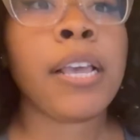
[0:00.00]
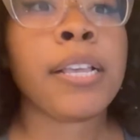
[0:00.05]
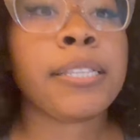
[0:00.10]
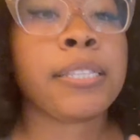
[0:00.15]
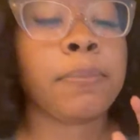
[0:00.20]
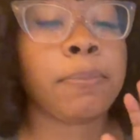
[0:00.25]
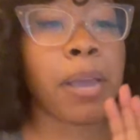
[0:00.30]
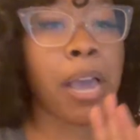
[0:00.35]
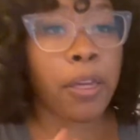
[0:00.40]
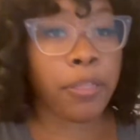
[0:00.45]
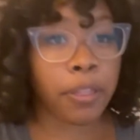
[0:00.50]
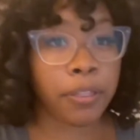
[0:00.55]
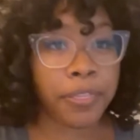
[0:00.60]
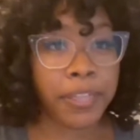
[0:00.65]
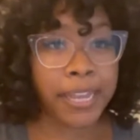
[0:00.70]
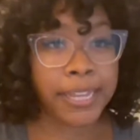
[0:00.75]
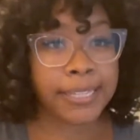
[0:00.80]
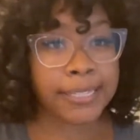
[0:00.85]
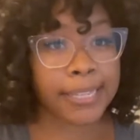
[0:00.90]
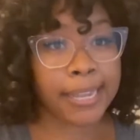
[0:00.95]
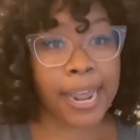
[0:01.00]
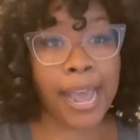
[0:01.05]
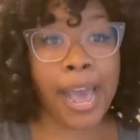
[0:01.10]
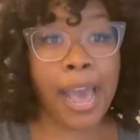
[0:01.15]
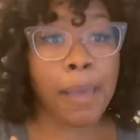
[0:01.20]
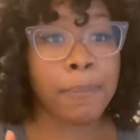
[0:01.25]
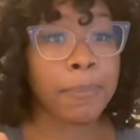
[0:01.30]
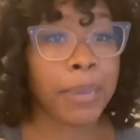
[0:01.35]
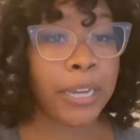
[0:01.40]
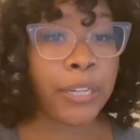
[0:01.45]
Some other things that
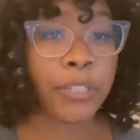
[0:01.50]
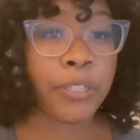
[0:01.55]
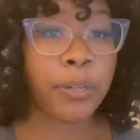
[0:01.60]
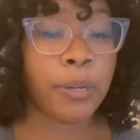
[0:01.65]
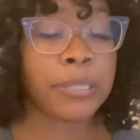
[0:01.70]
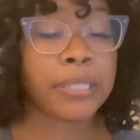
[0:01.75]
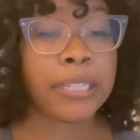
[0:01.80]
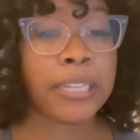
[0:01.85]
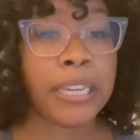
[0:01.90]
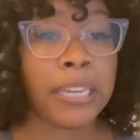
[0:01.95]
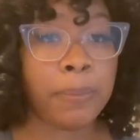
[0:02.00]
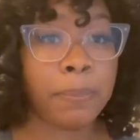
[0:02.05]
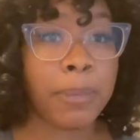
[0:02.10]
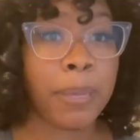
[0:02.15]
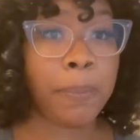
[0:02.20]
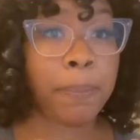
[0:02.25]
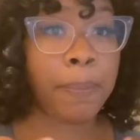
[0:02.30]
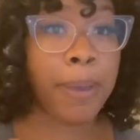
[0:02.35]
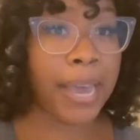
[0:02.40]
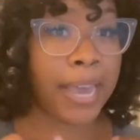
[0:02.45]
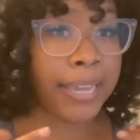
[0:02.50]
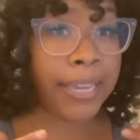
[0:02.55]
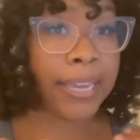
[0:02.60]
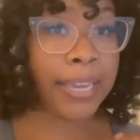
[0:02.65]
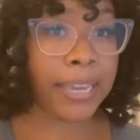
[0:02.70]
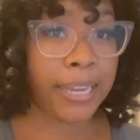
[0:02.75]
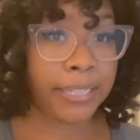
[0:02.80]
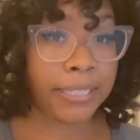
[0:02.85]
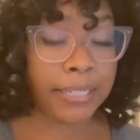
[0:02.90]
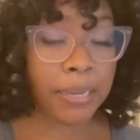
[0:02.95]
I make sure to keep in my
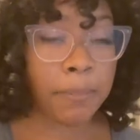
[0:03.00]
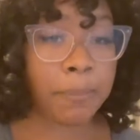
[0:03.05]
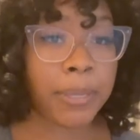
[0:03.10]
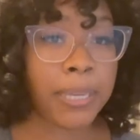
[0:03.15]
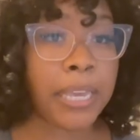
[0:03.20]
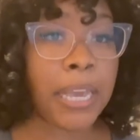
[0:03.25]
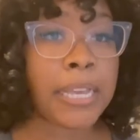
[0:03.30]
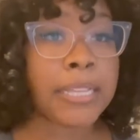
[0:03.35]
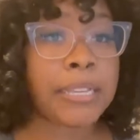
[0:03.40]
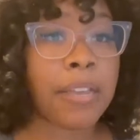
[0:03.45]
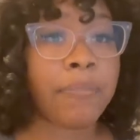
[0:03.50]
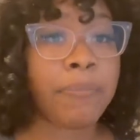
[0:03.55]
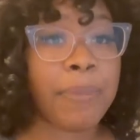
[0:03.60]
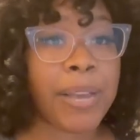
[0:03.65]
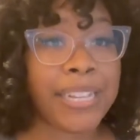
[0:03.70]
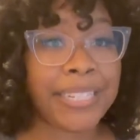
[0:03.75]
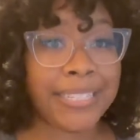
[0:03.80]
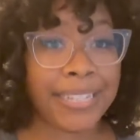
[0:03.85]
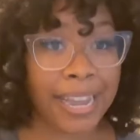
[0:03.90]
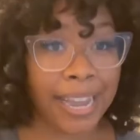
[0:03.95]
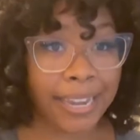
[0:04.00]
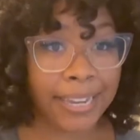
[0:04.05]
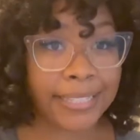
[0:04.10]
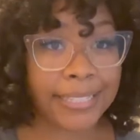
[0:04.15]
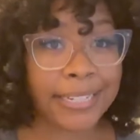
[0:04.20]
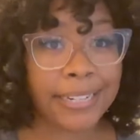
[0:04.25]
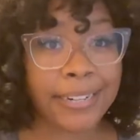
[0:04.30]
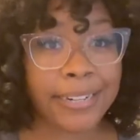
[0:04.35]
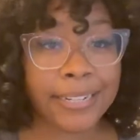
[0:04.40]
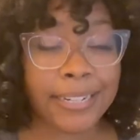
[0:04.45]
kitchen because of my
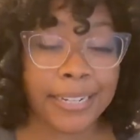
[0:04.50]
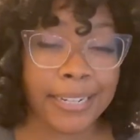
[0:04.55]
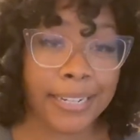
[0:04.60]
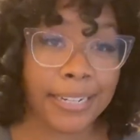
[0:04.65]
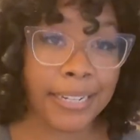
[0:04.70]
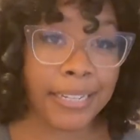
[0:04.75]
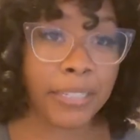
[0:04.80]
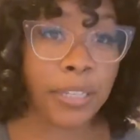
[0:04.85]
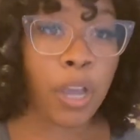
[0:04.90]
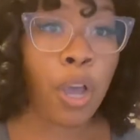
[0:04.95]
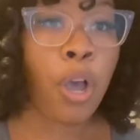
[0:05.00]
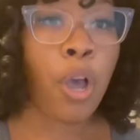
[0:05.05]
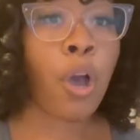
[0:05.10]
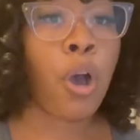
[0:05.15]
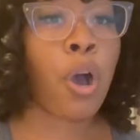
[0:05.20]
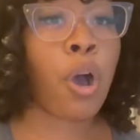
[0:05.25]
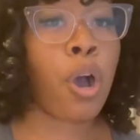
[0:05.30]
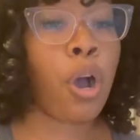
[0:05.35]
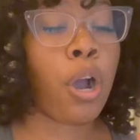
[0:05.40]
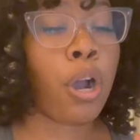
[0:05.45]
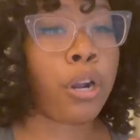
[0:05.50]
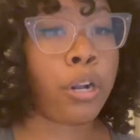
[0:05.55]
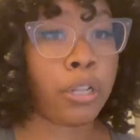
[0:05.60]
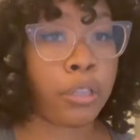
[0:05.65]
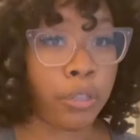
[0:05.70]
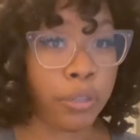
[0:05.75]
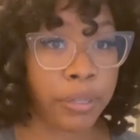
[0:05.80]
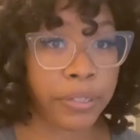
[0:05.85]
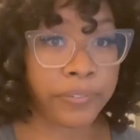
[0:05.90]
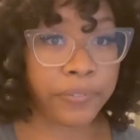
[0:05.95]
dietary needs are
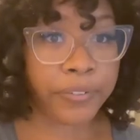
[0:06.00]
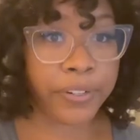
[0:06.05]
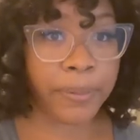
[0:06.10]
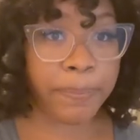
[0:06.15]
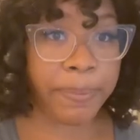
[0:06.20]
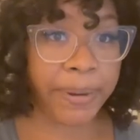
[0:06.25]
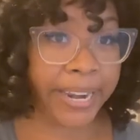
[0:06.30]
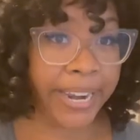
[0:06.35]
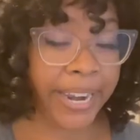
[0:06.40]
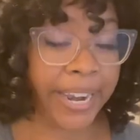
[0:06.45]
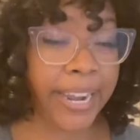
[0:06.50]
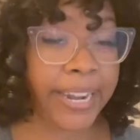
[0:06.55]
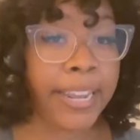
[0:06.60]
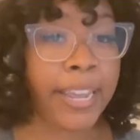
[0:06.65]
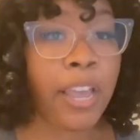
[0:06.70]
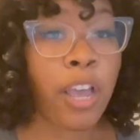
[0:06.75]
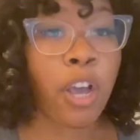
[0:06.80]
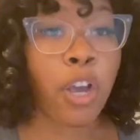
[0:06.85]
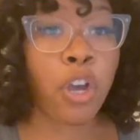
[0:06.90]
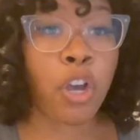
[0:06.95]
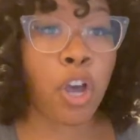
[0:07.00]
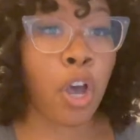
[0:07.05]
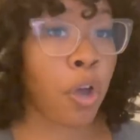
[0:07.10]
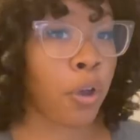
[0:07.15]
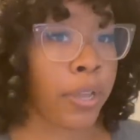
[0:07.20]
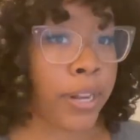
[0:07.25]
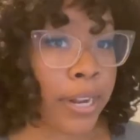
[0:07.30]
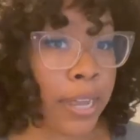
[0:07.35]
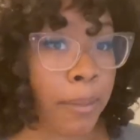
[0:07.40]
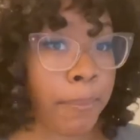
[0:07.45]
gluten-free bread,
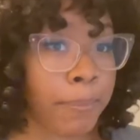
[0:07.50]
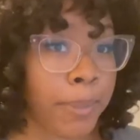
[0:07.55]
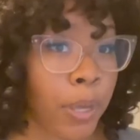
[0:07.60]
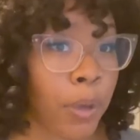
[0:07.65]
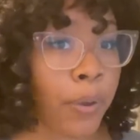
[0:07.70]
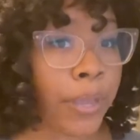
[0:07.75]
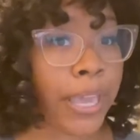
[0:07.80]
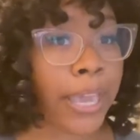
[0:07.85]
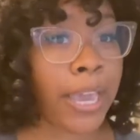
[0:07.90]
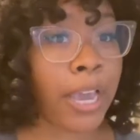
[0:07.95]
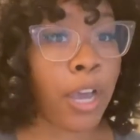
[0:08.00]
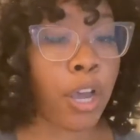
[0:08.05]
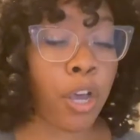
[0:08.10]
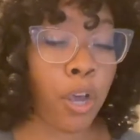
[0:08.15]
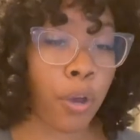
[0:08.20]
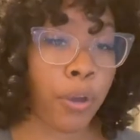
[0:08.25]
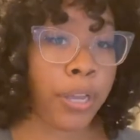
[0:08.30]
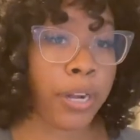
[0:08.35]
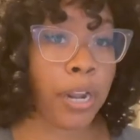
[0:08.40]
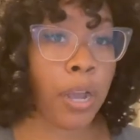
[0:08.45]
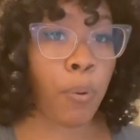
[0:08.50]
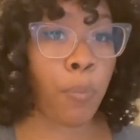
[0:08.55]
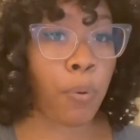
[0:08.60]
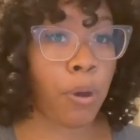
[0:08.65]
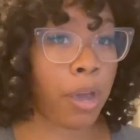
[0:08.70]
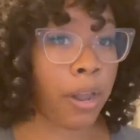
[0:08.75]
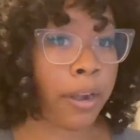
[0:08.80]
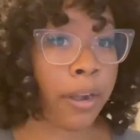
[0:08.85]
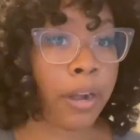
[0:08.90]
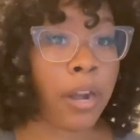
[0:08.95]
coconut milk, and coconut
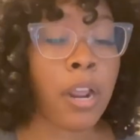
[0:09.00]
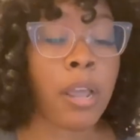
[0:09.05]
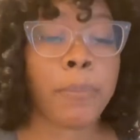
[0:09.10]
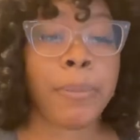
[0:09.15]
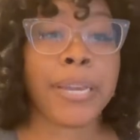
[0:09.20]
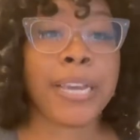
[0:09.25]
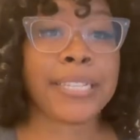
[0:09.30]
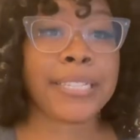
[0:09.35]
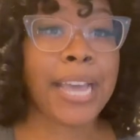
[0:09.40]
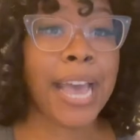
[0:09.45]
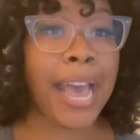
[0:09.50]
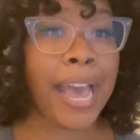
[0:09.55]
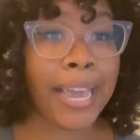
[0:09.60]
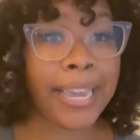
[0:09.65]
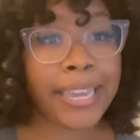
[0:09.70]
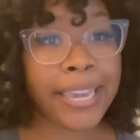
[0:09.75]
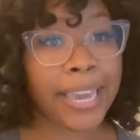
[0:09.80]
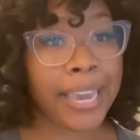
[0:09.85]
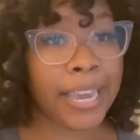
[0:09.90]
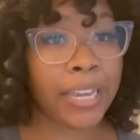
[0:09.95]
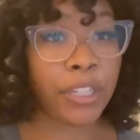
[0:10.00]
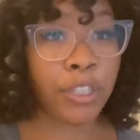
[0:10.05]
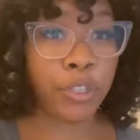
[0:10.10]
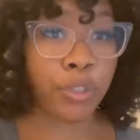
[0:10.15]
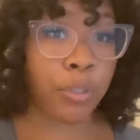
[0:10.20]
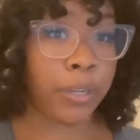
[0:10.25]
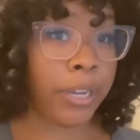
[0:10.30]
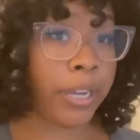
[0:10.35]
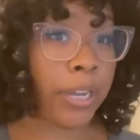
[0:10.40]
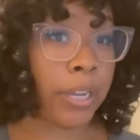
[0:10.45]
water because I can't
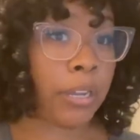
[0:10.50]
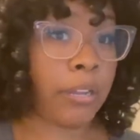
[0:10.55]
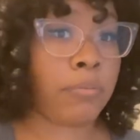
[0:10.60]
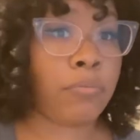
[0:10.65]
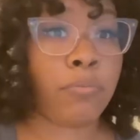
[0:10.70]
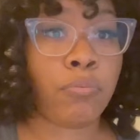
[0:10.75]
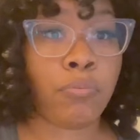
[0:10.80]
drink